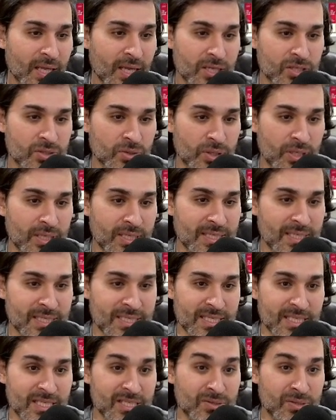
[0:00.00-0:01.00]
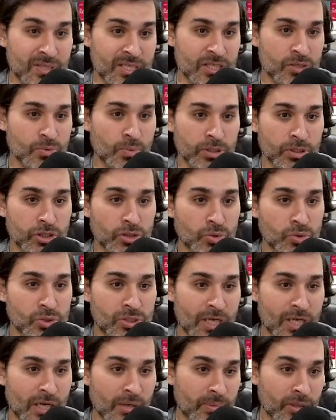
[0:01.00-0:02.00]
So he says this is what the new
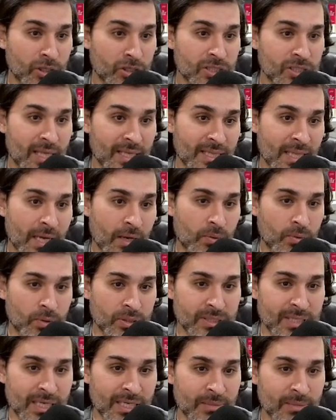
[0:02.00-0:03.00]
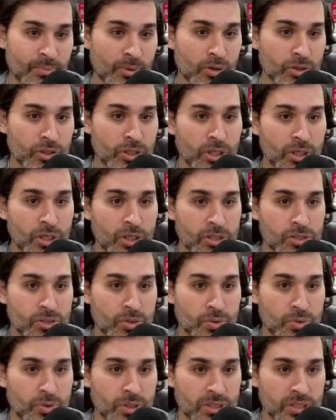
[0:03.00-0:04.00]
setup looks like now inside the board, so
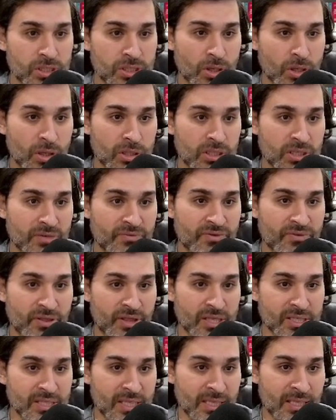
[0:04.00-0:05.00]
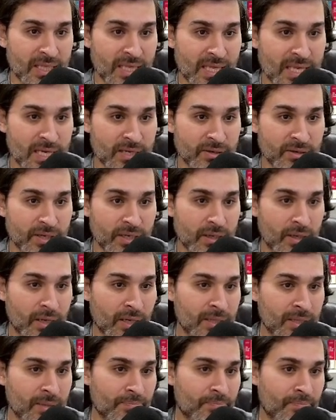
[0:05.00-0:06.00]
you can see all the different things. And here
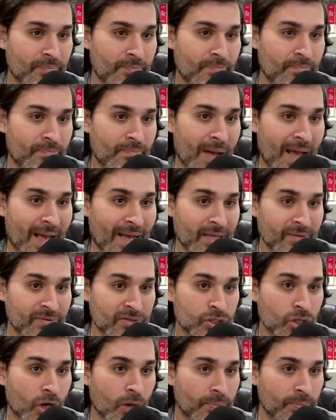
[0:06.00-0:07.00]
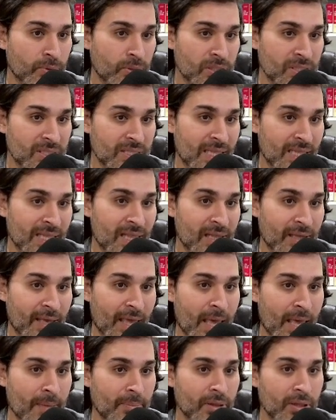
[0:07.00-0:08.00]
at the back at the top, you can see that little
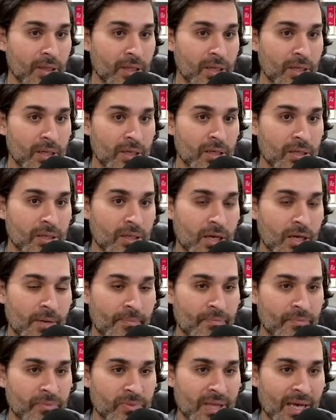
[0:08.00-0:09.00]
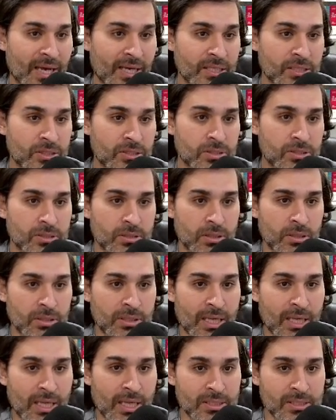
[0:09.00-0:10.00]
cable, that's
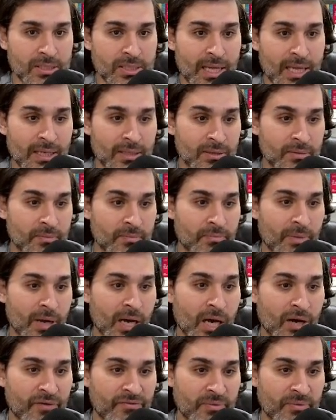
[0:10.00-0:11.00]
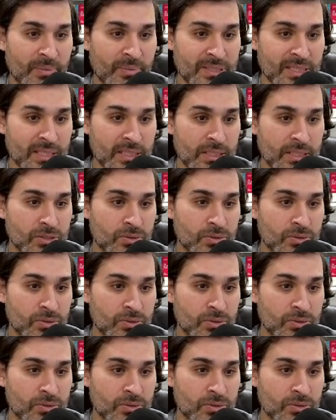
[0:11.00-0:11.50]
that part of it basically.